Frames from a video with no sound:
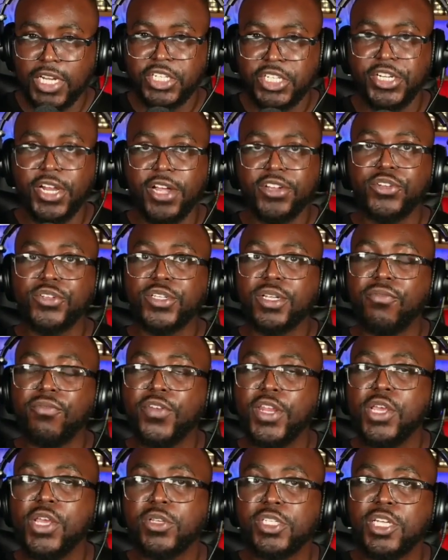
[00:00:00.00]
shared you some
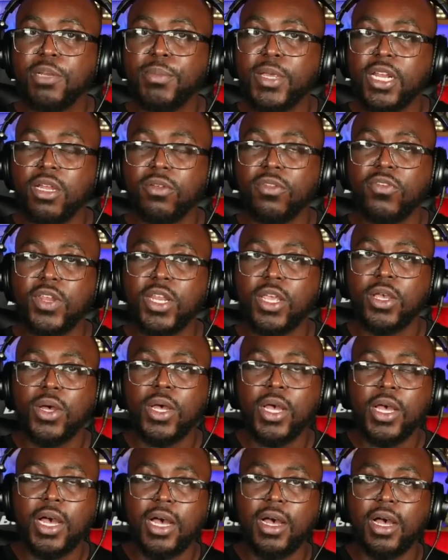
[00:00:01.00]
videos in the beginning of the video
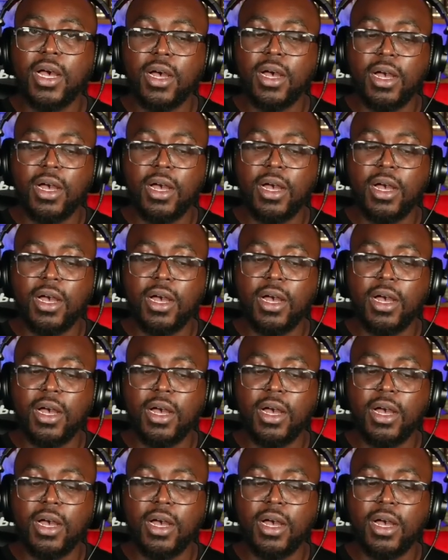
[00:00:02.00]
uh, uh,